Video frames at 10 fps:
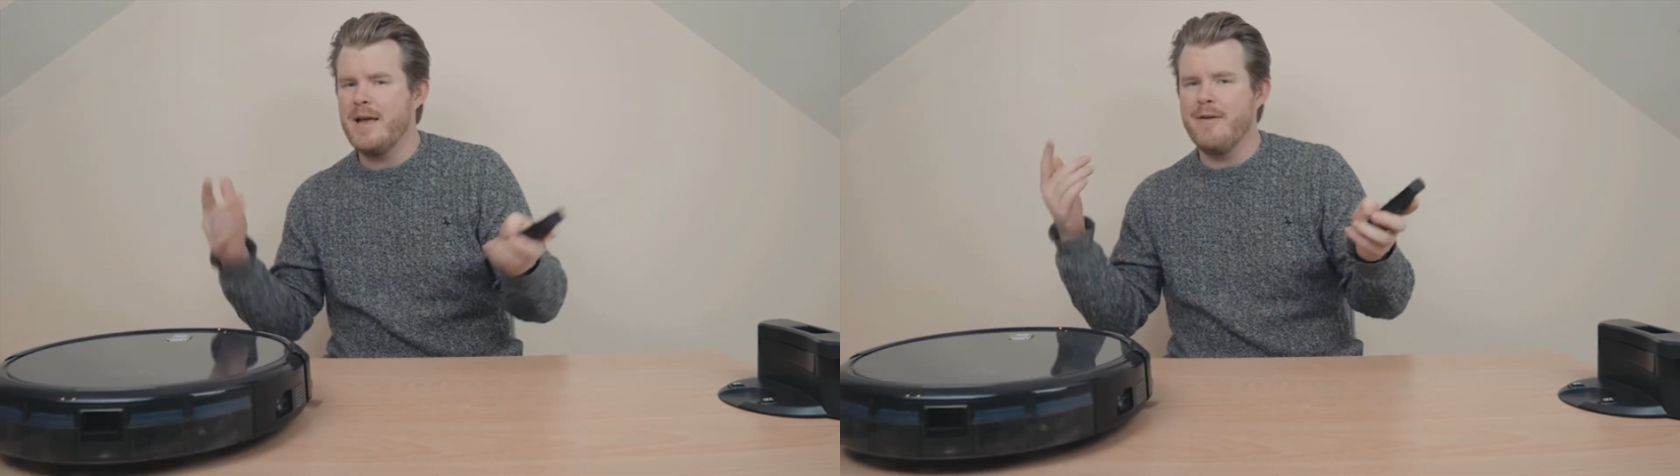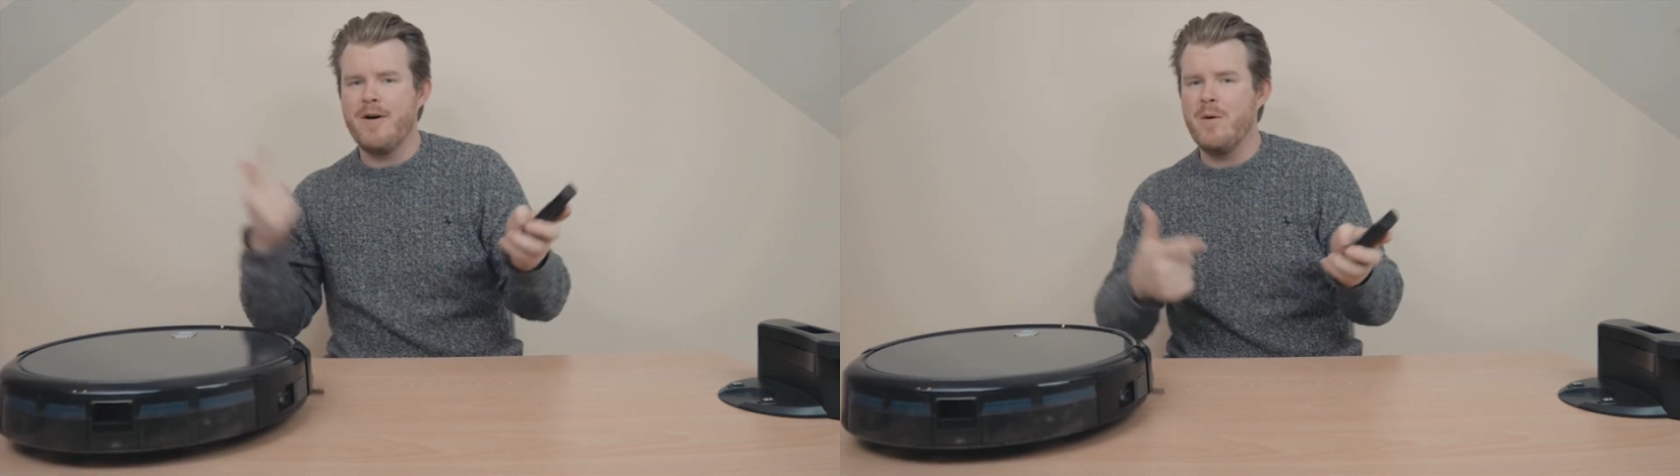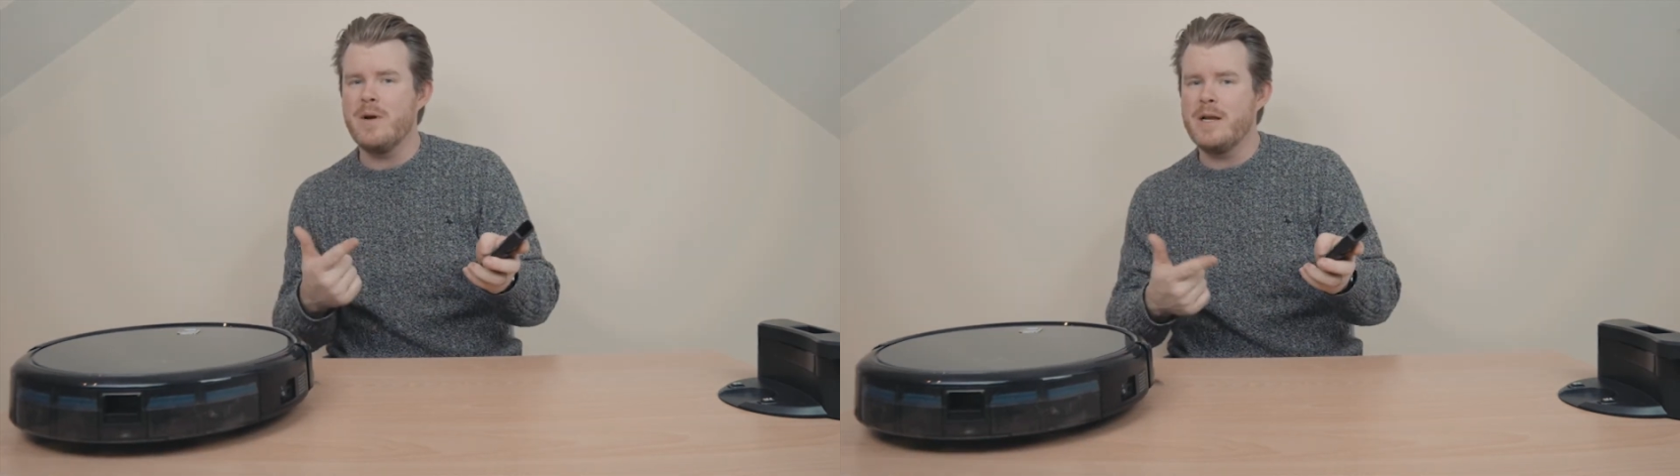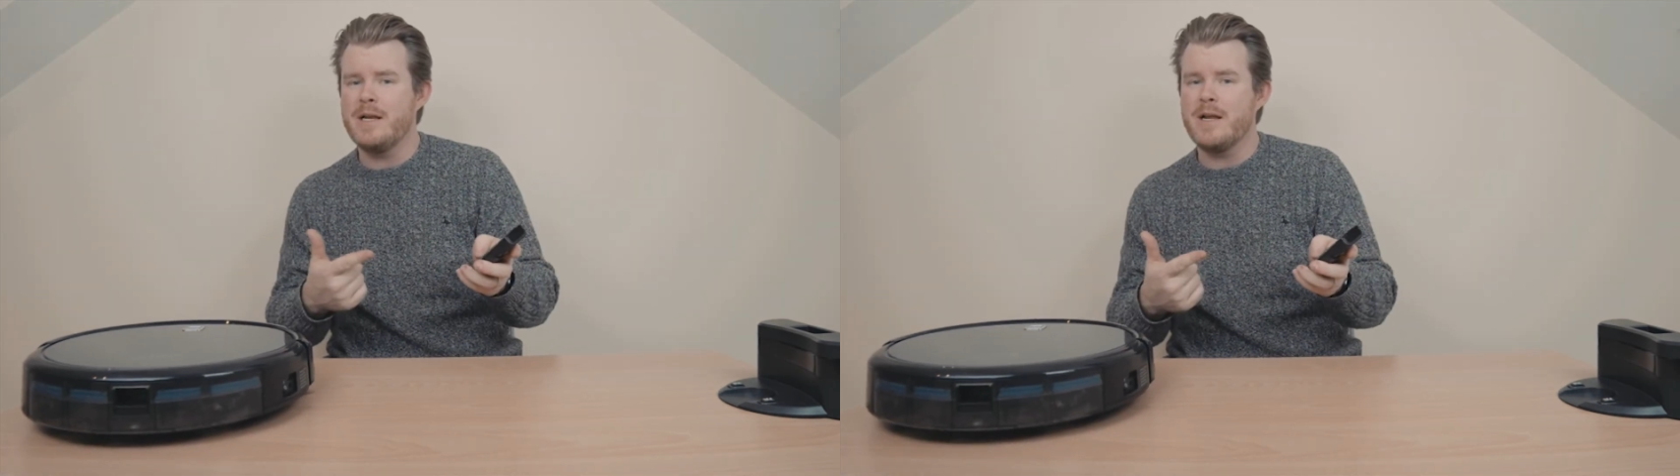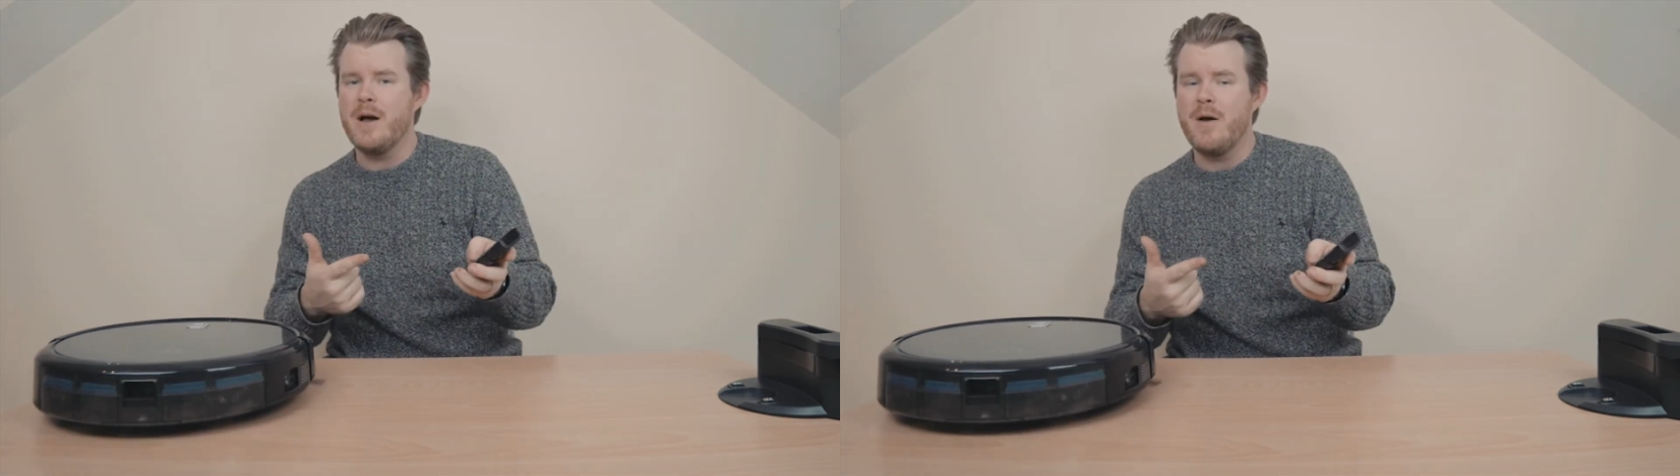If I wanted
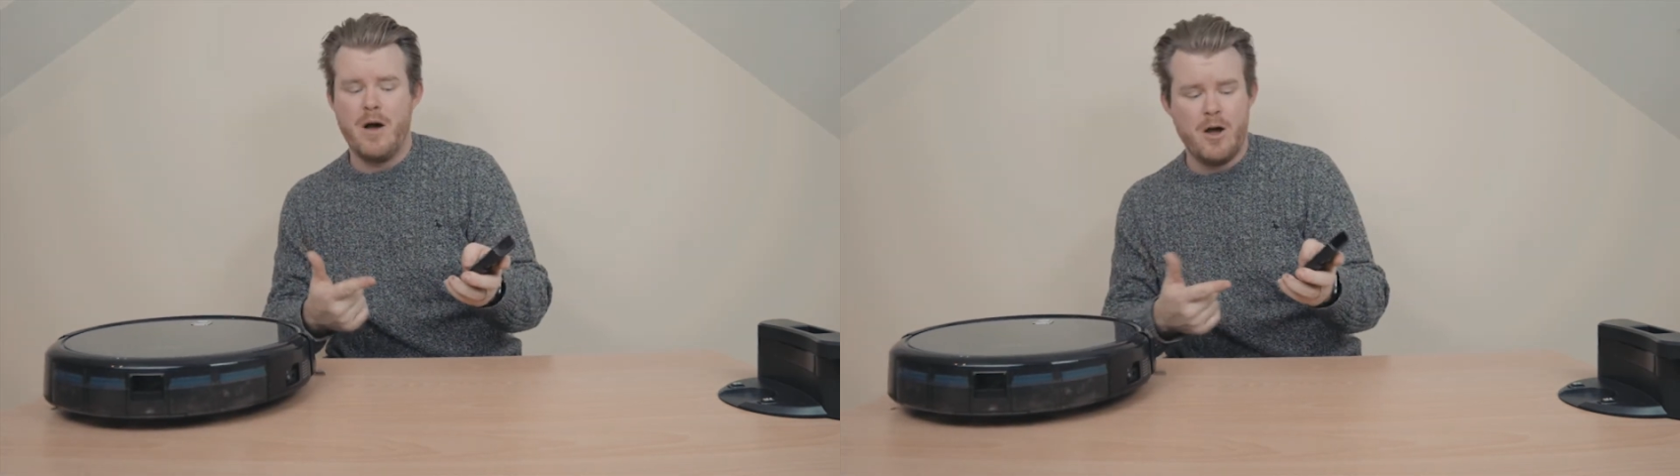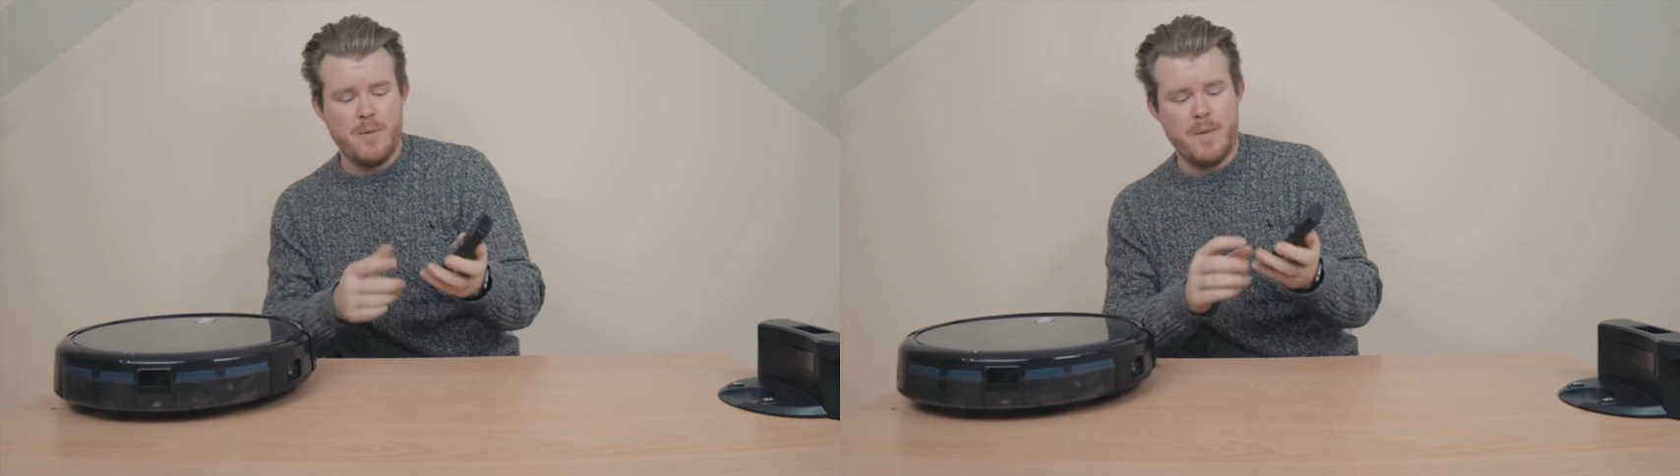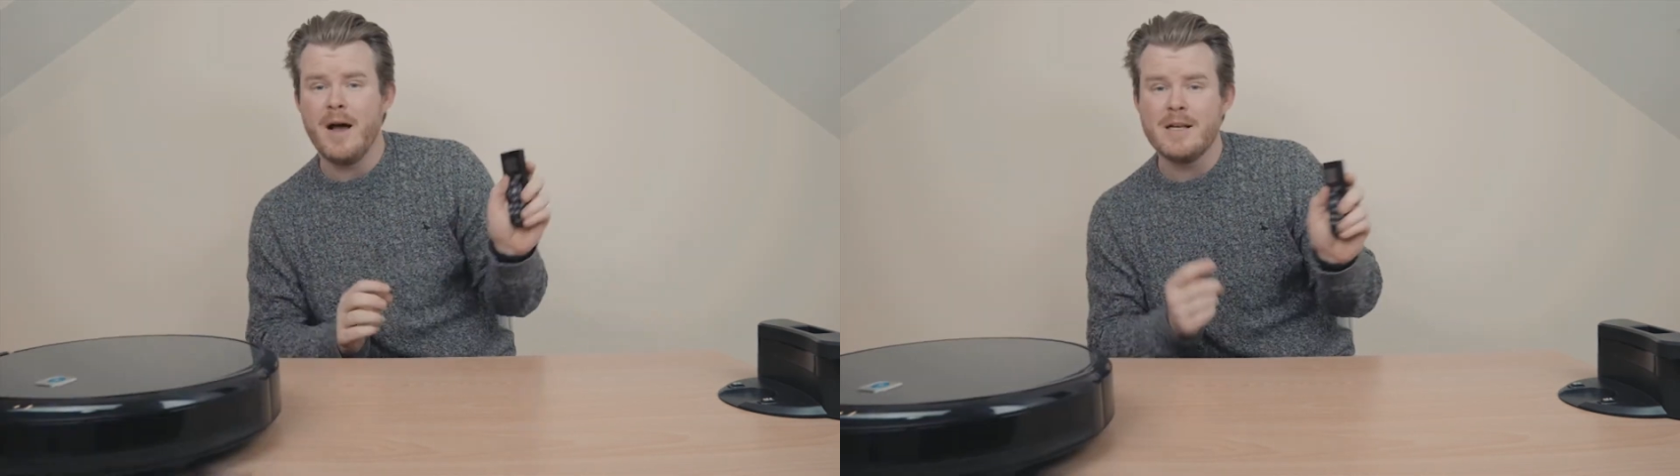it to go home,